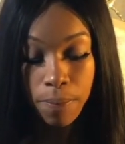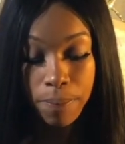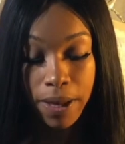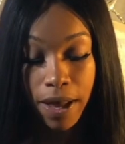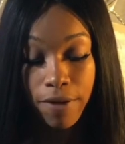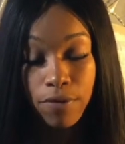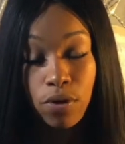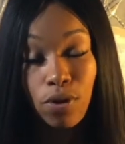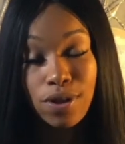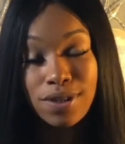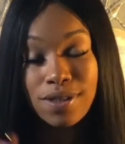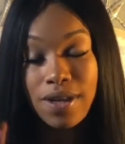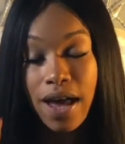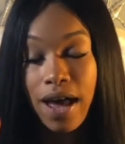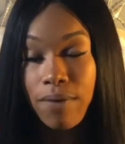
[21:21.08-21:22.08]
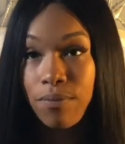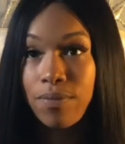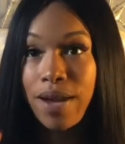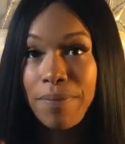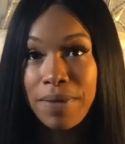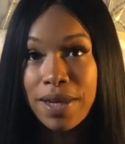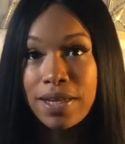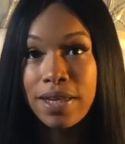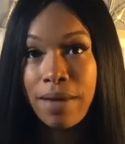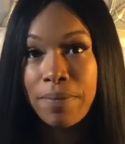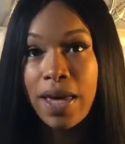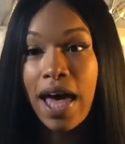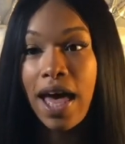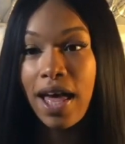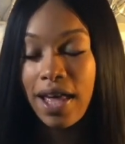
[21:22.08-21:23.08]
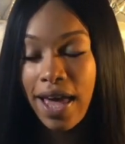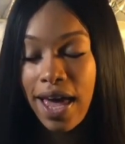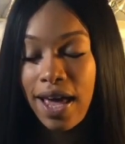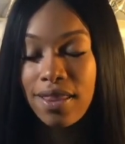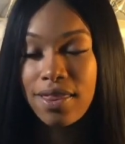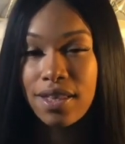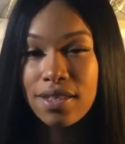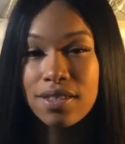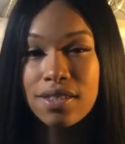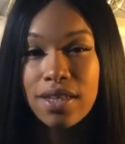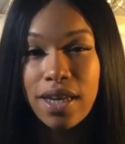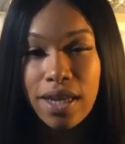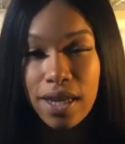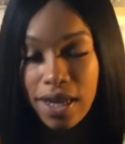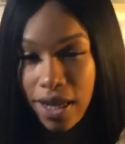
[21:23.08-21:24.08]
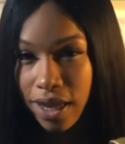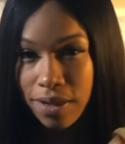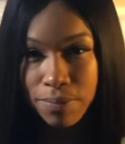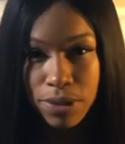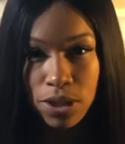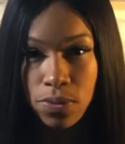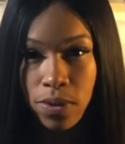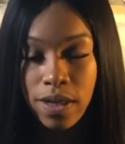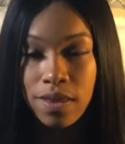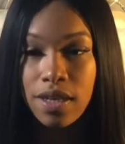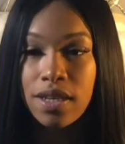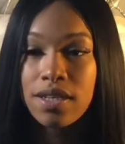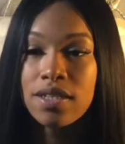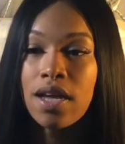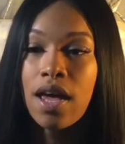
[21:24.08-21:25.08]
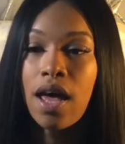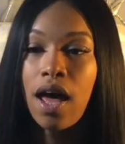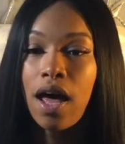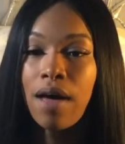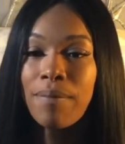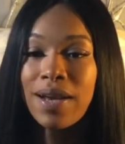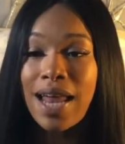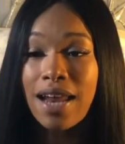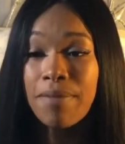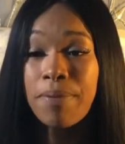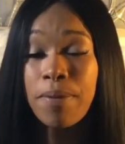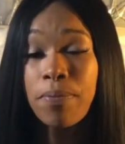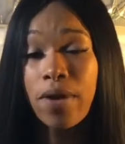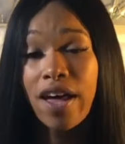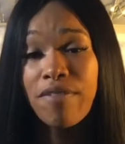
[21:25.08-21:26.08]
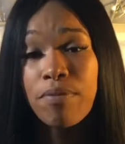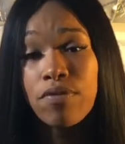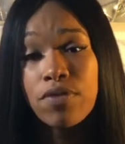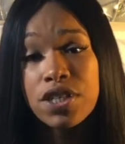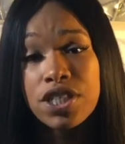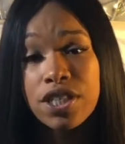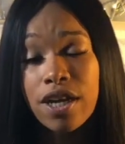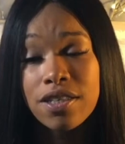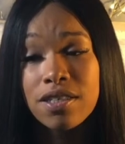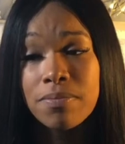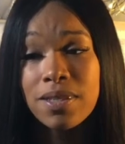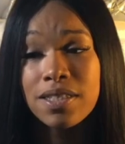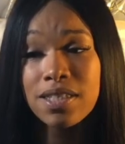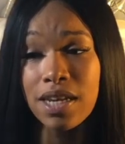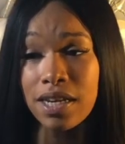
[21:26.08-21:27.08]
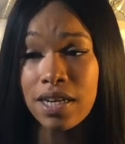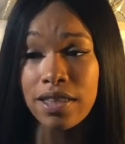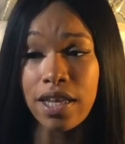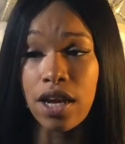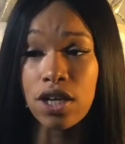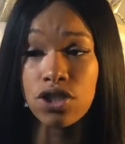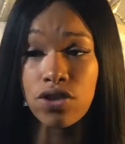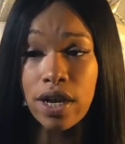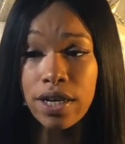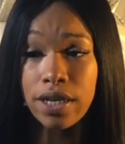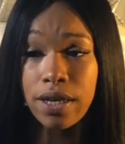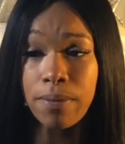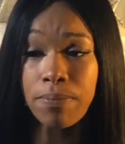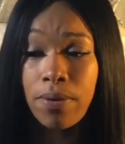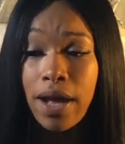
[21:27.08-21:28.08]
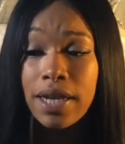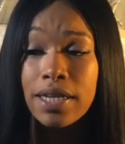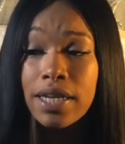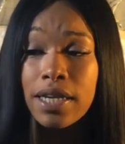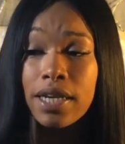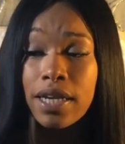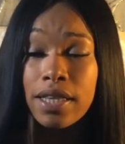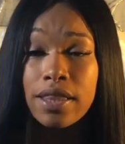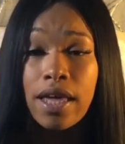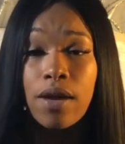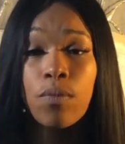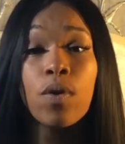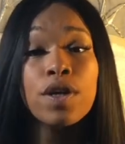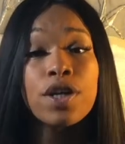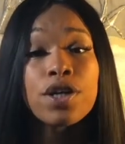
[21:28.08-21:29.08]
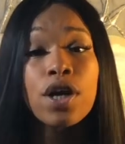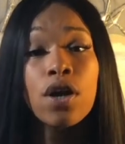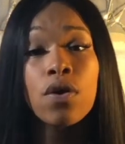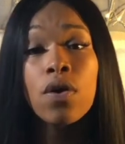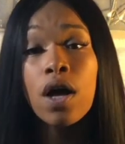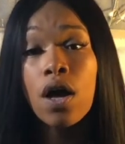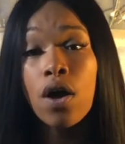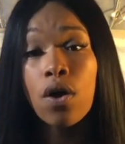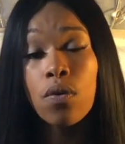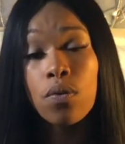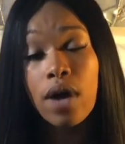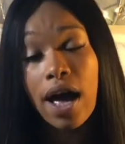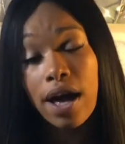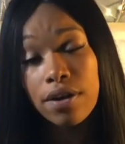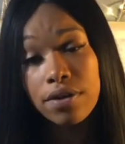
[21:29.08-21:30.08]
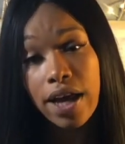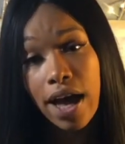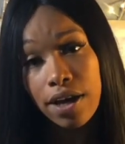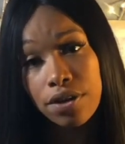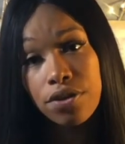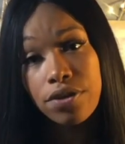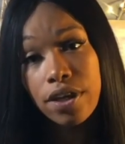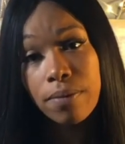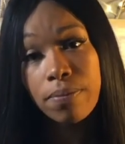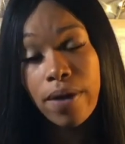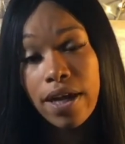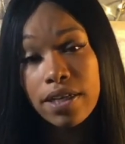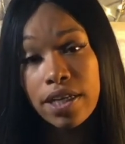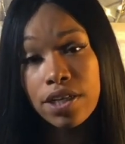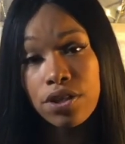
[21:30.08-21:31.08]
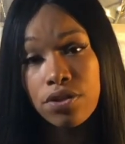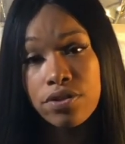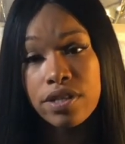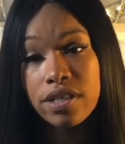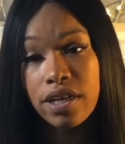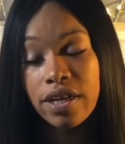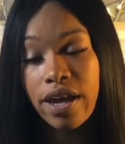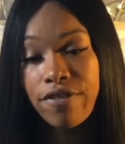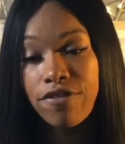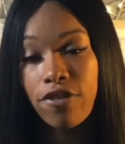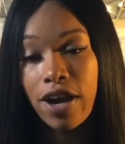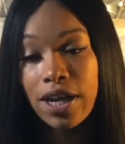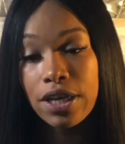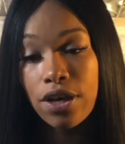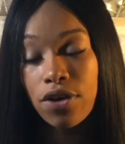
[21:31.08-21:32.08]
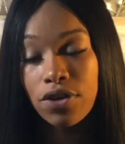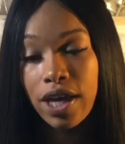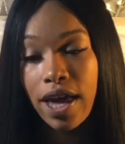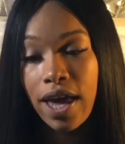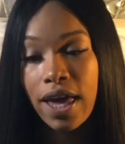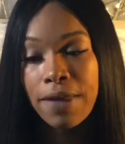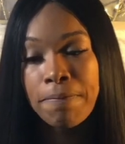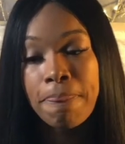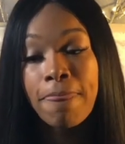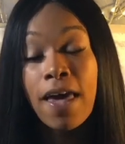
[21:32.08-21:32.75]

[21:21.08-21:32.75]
But of course, let me add this in between this. A lot of people have been reaching out to me saying that they are trying to get pregnant and that they want to know, well, how do you get pregnant using the nephrite Yoni egg?